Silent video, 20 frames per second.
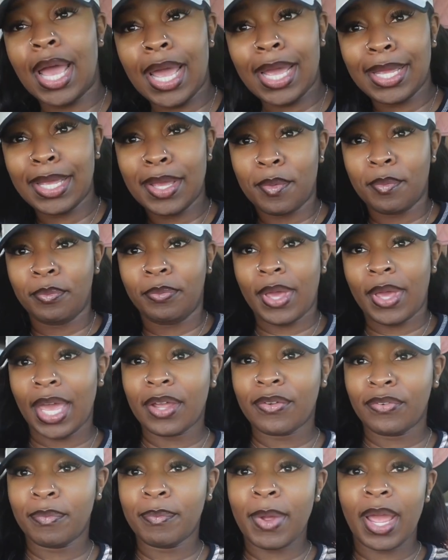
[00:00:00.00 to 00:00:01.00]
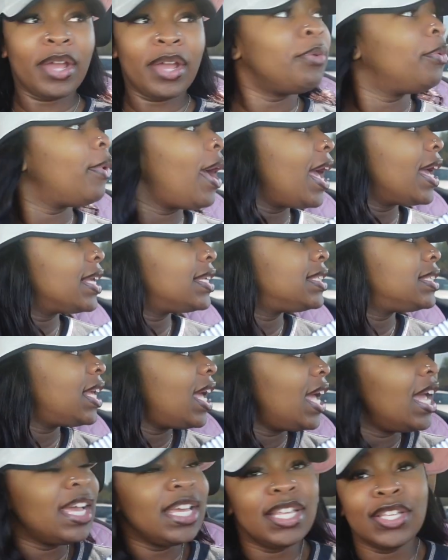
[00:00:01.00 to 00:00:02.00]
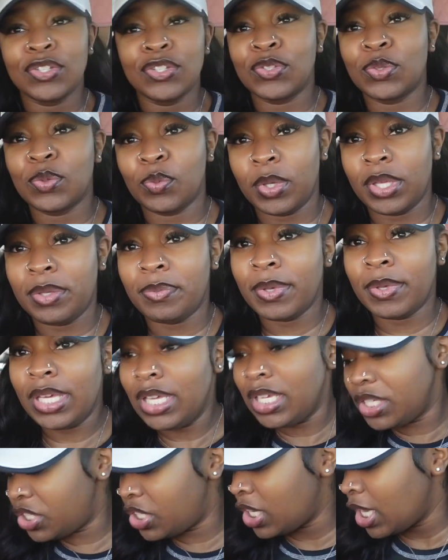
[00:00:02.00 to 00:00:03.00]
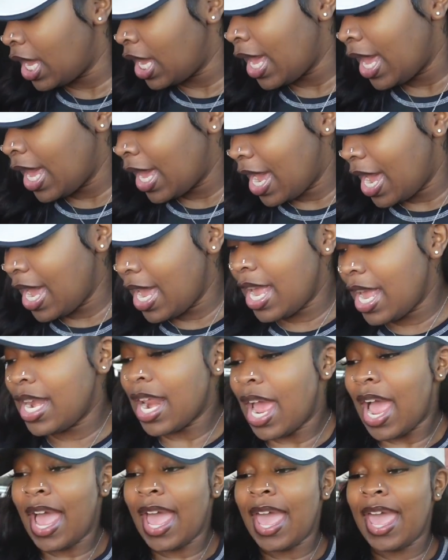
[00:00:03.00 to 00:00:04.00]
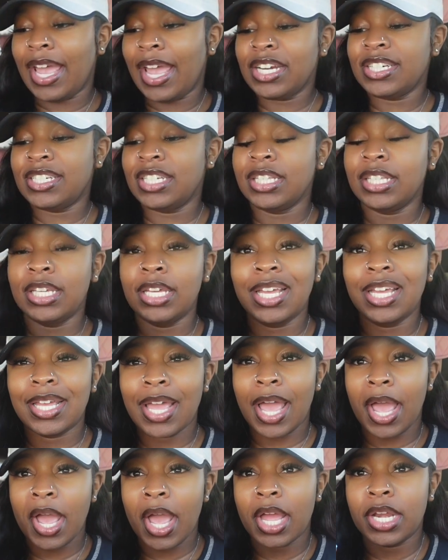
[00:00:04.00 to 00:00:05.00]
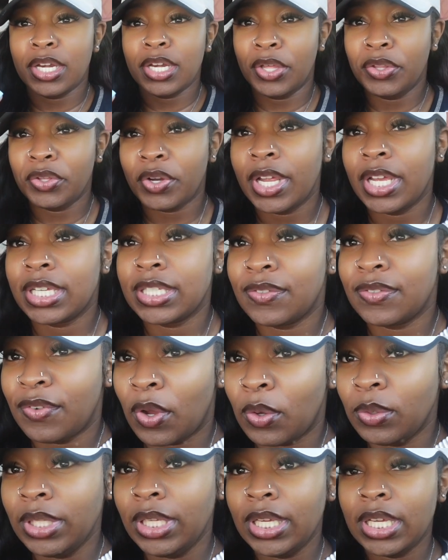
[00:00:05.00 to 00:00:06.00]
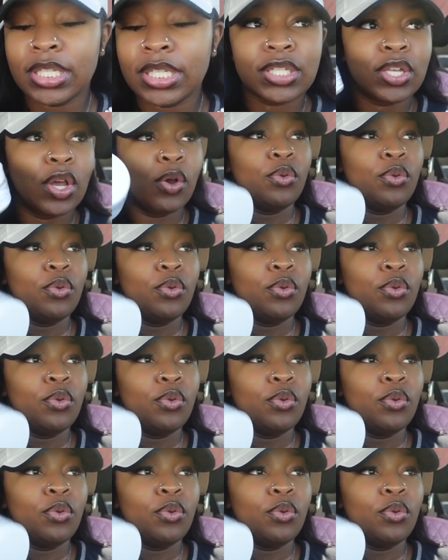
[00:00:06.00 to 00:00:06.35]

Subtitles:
I am back from my wax at Sweet Peach. And I actually got another exfoliant.